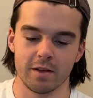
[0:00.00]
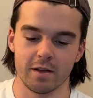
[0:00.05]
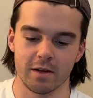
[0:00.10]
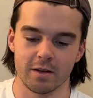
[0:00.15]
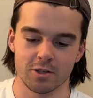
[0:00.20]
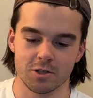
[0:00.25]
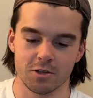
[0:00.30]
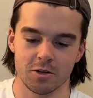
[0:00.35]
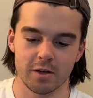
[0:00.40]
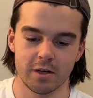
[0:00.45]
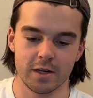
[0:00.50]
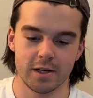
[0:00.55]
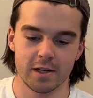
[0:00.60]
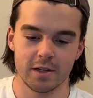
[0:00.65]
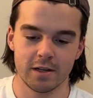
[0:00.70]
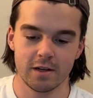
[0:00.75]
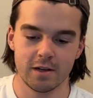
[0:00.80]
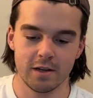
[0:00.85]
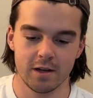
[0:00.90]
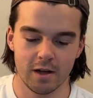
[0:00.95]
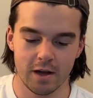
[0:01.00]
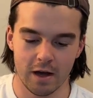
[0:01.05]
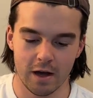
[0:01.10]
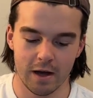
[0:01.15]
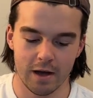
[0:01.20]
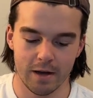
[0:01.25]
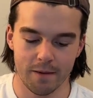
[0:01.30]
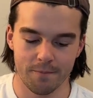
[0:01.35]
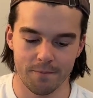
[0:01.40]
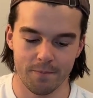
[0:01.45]
untreated.
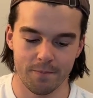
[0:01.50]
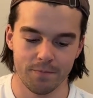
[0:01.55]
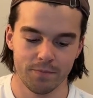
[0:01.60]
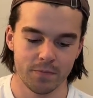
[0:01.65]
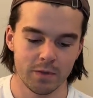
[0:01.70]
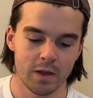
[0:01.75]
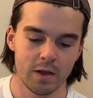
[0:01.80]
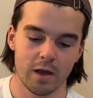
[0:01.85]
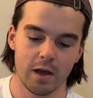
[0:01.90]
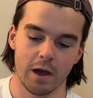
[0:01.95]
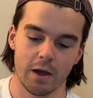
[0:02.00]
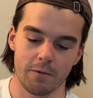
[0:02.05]
I